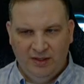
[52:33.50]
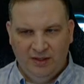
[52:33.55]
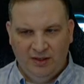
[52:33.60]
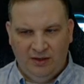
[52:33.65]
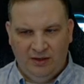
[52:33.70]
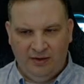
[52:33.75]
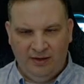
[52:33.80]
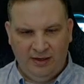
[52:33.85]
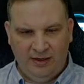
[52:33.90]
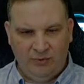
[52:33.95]

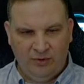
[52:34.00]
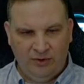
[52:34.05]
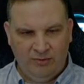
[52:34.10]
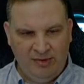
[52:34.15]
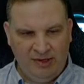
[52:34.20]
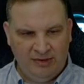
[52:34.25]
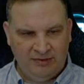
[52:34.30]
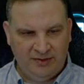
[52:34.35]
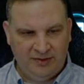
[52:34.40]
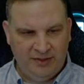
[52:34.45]
All right, we're
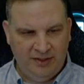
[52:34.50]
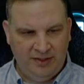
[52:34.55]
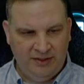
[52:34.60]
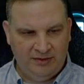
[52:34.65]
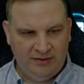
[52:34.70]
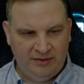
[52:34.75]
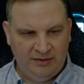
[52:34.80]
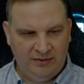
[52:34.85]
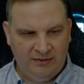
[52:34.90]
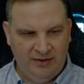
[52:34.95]
about to get
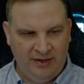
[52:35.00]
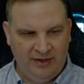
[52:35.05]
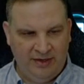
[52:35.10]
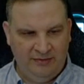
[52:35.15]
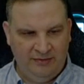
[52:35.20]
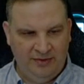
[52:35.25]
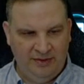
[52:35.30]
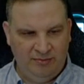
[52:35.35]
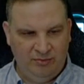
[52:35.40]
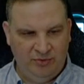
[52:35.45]
into the Grand
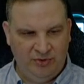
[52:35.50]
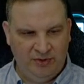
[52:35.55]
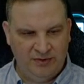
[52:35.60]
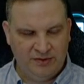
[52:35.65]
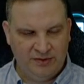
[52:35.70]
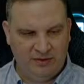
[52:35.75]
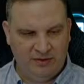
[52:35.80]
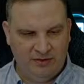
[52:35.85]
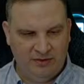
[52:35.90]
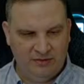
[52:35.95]
Arena, boys
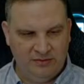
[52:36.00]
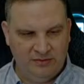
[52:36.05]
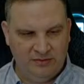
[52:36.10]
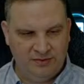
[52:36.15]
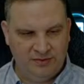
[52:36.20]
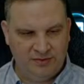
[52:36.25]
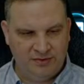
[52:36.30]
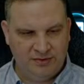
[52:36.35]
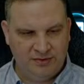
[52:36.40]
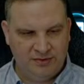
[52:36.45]
and
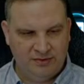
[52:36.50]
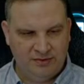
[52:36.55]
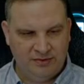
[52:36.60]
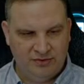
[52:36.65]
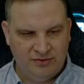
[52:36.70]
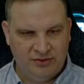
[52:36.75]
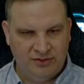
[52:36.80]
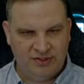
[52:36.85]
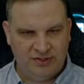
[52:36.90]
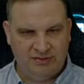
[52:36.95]
girls.
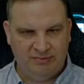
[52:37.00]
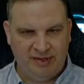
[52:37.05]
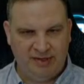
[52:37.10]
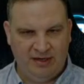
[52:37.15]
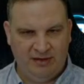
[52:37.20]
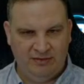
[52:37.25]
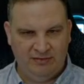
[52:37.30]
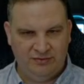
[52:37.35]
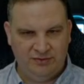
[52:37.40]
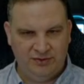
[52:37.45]
Just
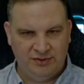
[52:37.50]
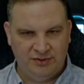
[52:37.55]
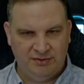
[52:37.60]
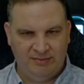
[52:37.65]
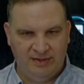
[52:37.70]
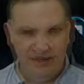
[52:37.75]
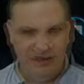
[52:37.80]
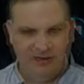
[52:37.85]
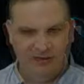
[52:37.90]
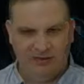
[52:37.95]
about, just
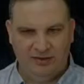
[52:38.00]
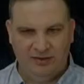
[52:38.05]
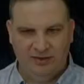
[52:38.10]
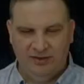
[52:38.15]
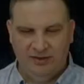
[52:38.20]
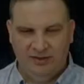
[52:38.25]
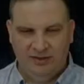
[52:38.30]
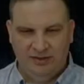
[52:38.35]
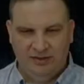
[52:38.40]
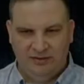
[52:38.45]
about.
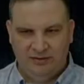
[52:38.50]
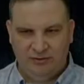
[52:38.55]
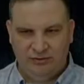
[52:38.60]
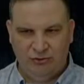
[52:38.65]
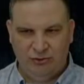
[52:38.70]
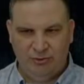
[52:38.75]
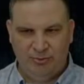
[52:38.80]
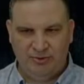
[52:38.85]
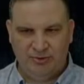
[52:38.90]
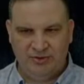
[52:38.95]
The
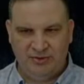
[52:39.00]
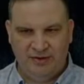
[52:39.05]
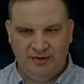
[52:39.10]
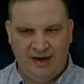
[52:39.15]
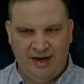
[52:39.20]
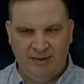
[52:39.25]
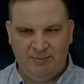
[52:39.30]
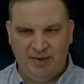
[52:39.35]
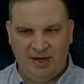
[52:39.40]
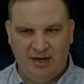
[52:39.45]
troopers are
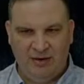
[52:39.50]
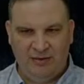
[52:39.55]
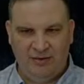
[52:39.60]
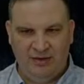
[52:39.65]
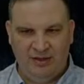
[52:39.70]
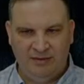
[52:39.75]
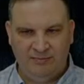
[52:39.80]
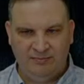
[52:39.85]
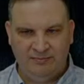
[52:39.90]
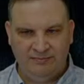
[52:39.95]
not powered
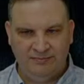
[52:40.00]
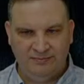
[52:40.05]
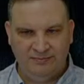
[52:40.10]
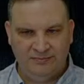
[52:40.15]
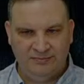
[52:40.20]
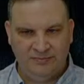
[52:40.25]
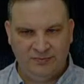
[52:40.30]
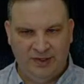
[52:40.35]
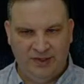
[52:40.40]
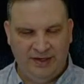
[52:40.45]
up.
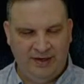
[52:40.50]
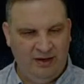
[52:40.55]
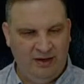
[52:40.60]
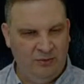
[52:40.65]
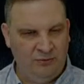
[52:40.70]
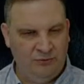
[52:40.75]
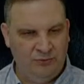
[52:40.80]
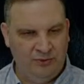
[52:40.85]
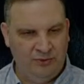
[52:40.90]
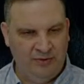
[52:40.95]
Right
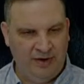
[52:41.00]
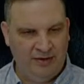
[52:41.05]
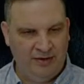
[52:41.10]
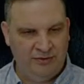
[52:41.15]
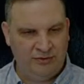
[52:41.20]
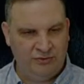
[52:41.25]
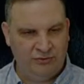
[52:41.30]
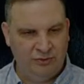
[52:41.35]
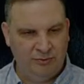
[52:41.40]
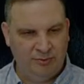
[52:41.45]
now, if we ran
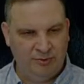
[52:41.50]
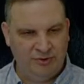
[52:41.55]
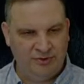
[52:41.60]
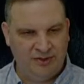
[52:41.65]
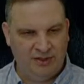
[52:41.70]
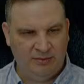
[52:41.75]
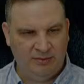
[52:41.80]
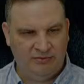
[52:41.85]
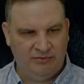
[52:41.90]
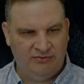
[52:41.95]
the troopers,
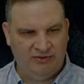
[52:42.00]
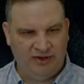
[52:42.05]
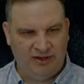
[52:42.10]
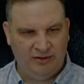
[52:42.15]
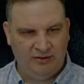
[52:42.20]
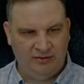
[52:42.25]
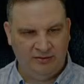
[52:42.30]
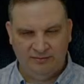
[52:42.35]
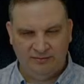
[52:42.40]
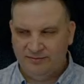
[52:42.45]
they would
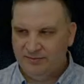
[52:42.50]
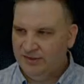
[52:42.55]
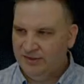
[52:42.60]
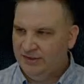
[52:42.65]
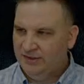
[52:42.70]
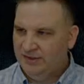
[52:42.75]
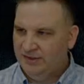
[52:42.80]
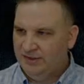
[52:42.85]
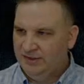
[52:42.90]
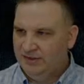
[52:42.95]
fail.
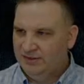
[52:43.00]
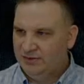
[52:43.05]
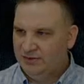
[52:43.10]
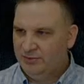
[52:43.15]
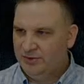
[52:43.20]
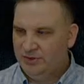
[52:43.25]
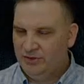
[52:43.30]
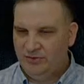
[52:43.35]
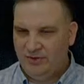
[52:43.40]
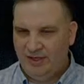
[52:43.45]
So
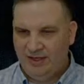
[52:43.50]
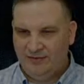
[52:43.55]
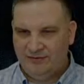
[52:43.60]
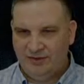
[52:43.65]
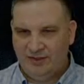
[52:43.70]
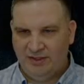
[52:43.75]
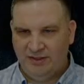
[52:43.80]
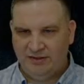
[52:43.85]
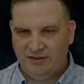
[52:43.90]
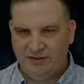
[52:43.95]
we do have
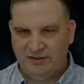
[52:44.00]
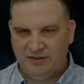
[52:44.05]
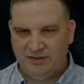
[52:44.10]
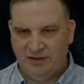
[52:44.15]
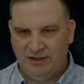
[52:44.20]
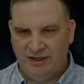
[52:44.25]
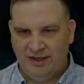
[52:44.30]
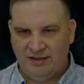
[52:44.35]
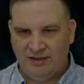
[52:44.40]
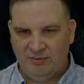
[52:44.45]
to get this
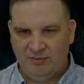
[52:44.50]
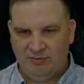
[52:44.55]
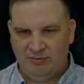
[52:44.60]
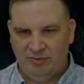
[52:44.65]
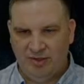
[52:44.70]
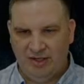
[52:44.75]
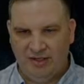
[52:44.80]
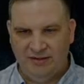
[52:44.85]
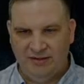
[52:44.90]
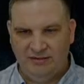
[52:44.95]
like
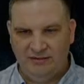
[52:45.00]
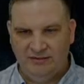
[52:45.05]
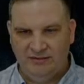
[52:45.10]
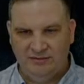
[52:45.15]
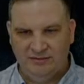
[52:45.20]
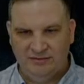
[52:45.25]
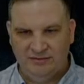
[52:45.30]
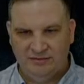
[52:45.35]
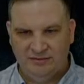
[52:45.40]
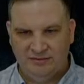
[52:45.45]
button
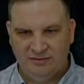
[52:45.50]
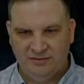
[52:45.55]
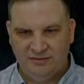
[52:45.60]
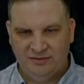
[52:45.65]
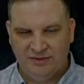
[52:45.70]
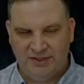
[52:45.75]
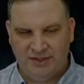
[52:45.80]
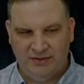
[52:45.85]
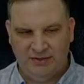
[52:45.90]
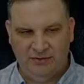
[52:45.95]

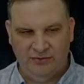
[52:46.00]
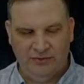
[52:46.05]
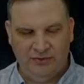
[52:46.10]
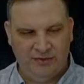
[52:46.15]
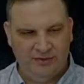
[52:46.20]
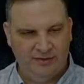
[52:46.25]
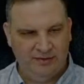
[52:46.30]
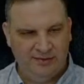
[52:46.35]
killed.